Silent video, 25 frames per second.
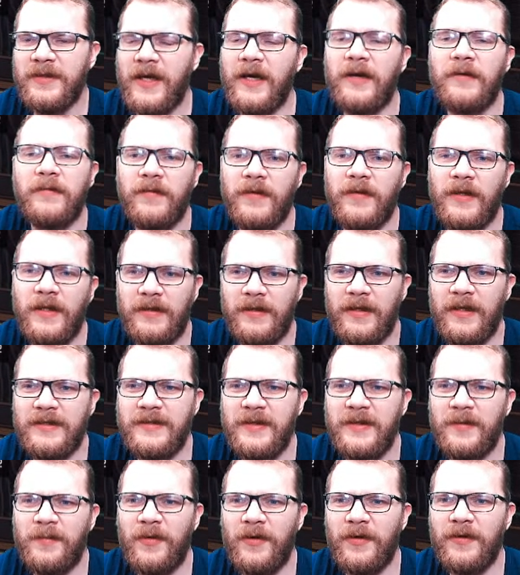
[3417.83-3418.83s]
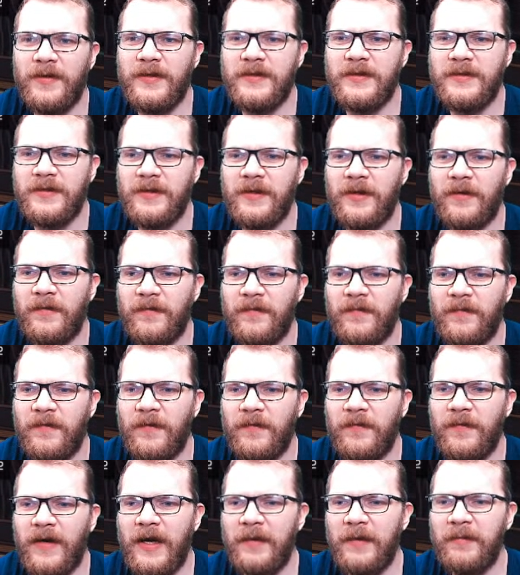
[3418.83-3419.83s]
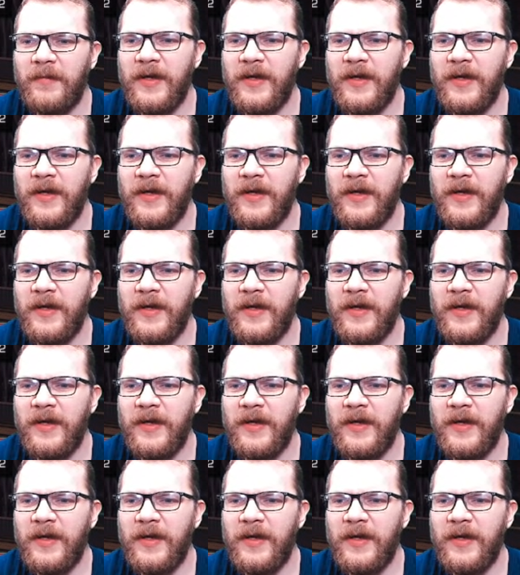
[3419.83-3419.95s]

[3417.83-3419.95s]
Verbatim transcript: Yeah, that's the point is, you know, for, I'm